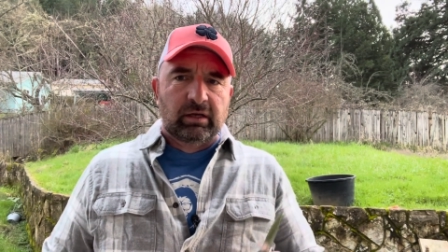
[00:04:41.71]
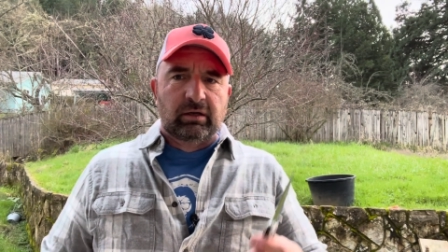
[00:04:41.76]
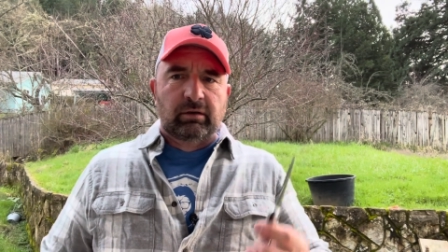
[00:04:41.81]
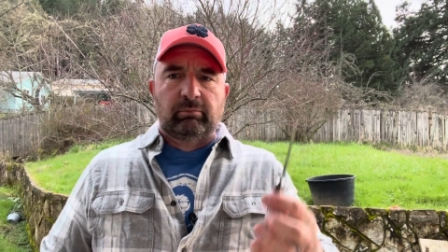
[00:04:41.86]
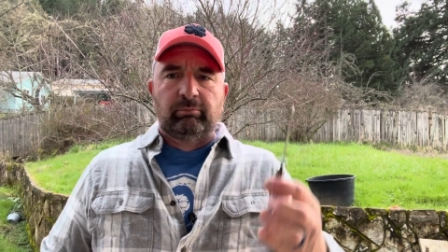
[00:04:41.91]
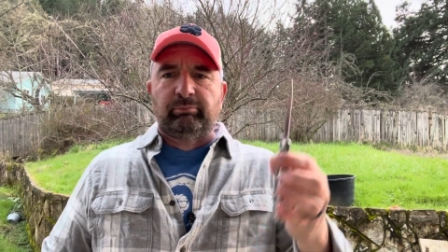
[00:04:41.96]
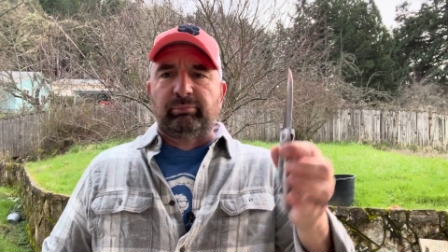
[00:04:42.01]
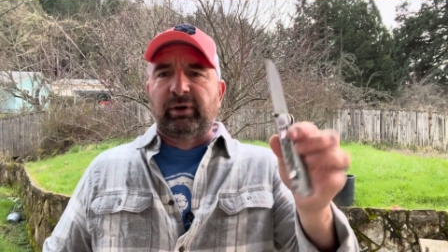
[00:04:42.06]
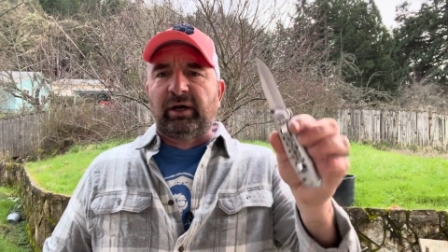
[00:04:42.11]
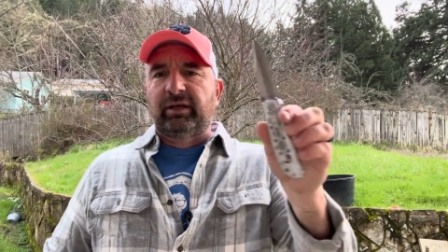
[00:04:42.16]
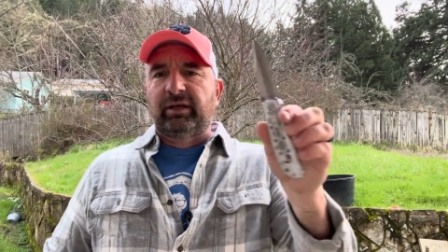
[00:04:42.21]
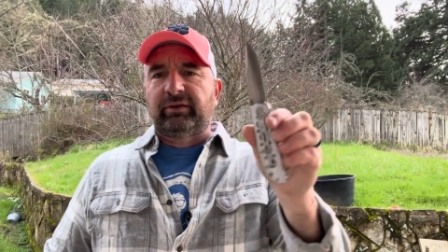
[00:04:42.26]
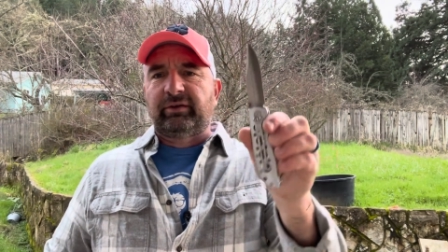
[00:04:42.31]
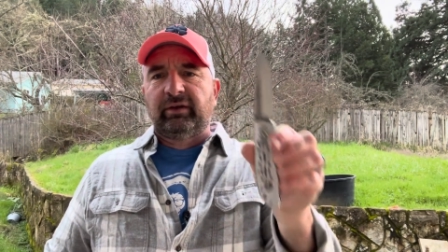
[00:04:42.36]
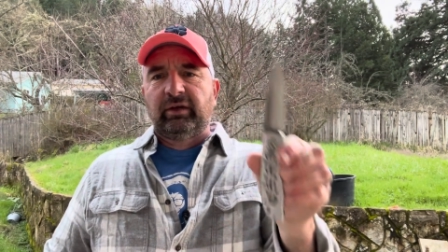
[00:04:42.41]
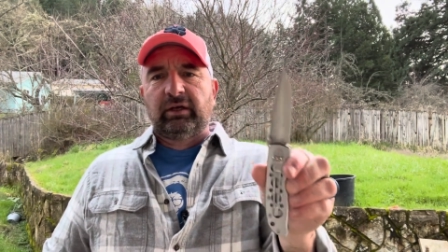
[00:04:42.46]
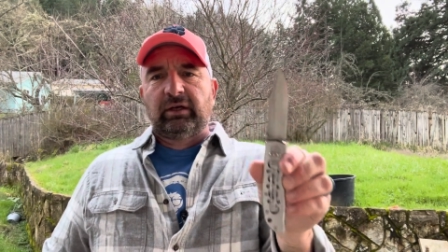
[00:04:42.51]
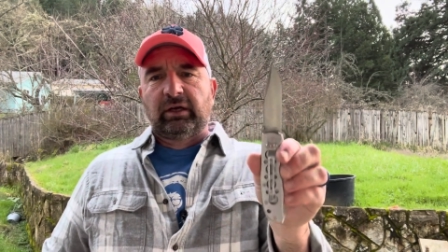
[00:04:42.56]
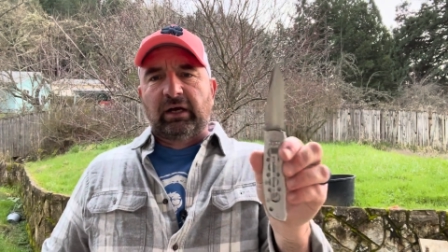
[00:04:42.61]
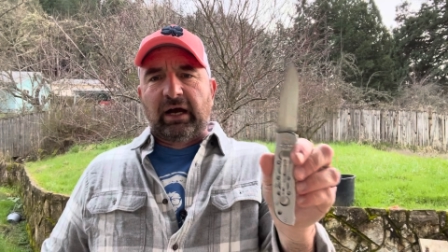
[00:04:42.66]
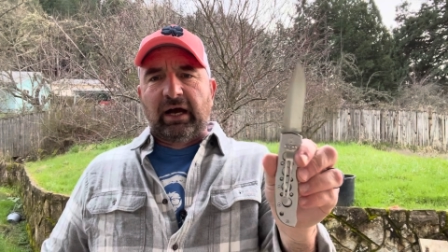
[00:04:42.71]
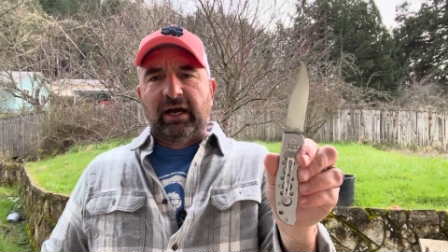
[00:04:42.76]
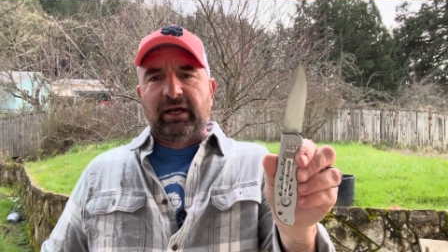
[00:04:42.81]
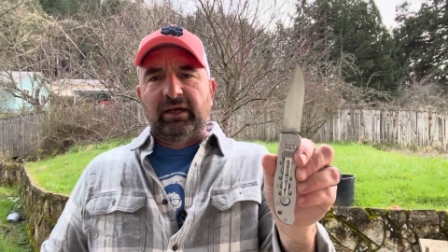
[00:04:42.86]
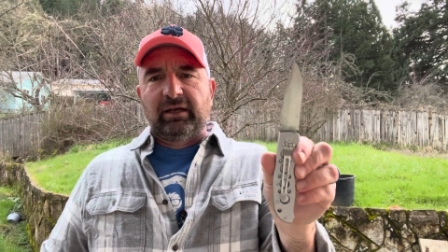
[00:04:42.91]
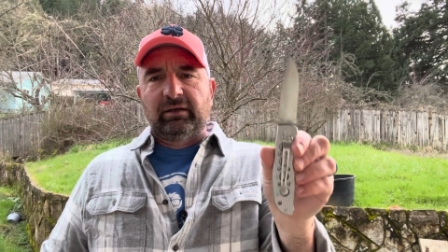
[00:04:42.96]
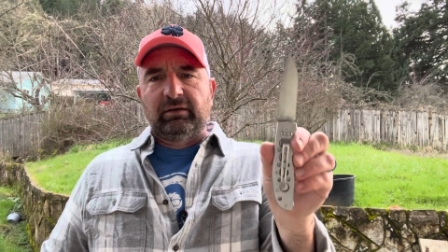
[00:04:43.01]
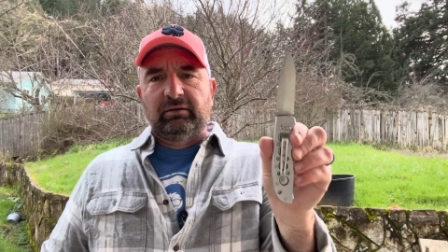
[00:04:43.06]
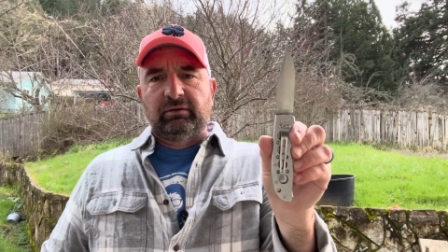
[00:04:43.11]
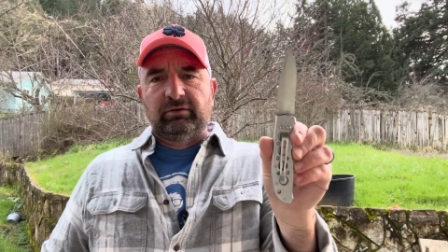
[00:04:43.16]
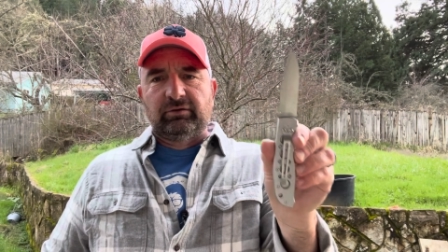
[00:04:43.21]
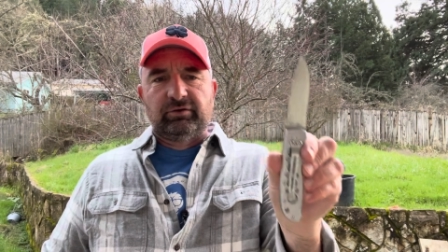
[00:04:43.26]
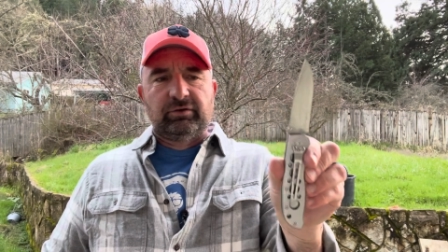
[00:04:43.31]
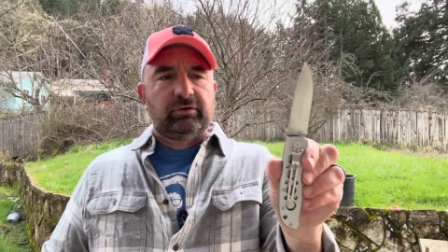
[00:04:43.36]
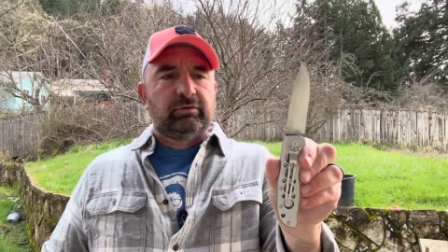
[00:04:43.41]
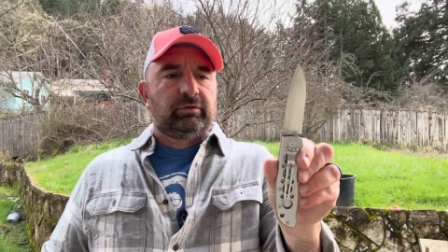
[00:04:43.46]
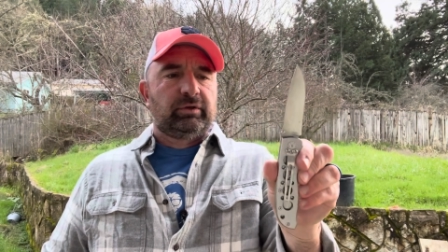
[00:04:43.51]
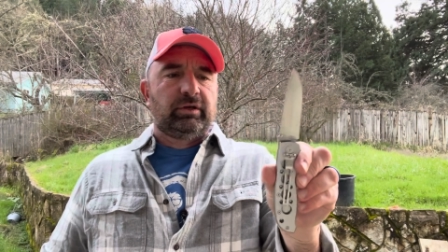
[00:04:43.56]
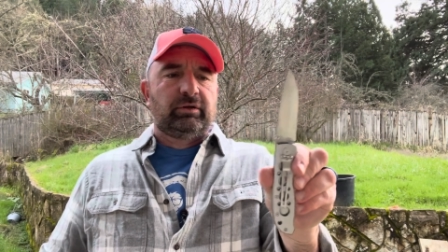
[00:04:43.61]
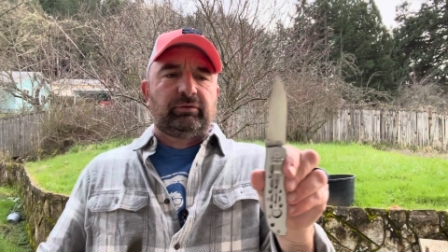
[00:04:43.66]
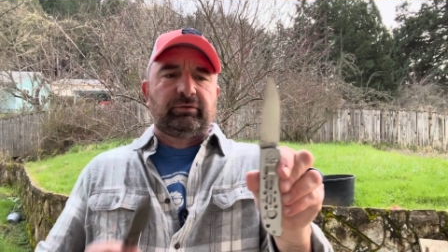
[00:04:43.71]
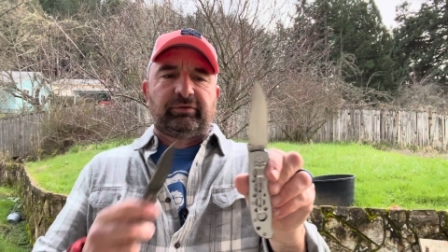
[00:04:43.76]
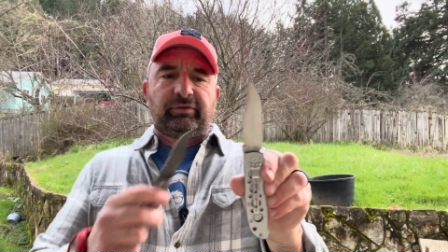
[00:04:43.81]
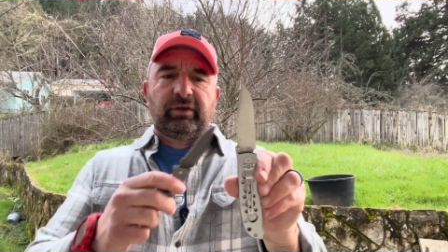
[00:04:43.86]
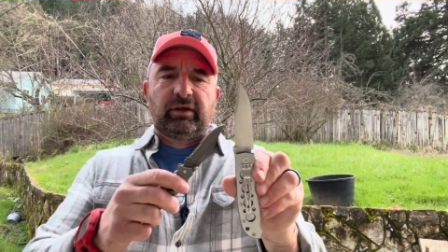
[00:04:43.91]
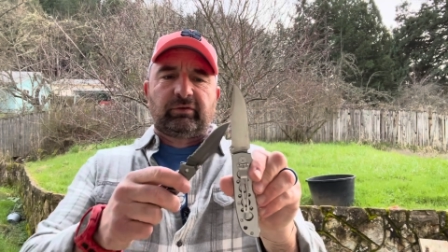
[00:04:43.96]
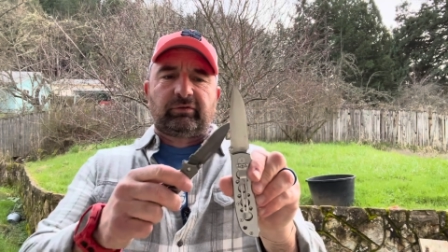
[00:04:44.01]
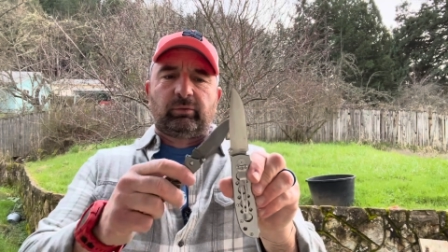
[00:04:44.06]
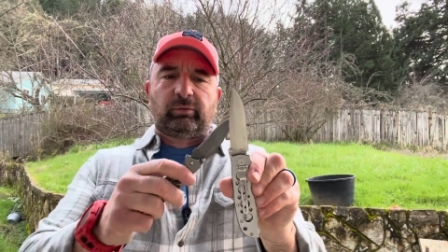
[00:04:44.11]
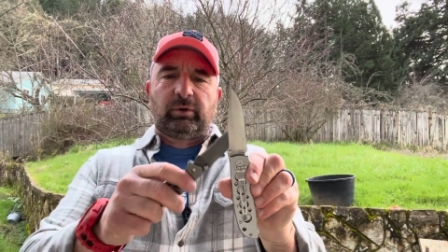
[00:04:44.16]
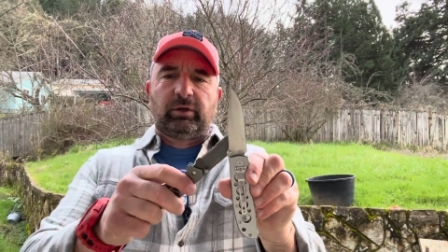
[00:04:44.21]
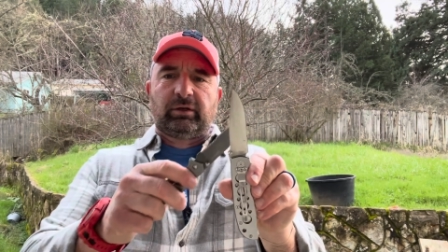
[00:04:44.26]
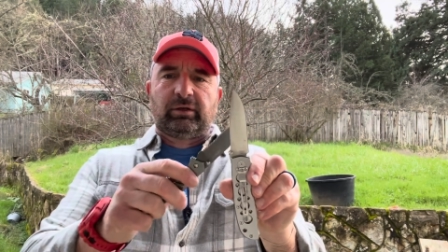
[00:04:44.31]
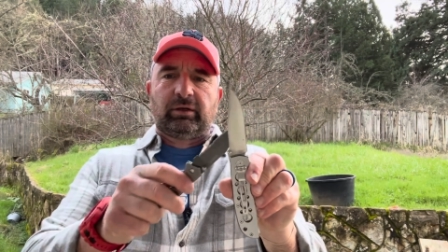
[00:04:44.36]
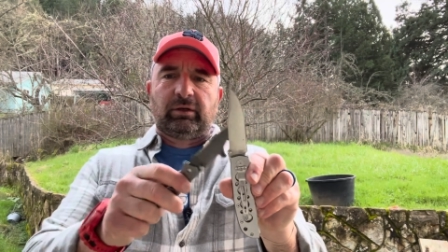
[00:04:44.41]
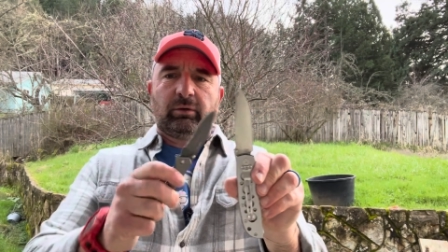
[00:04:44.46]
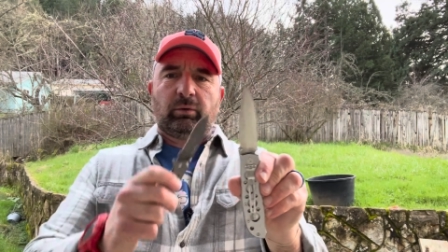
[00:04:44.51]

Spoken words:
But I do use this one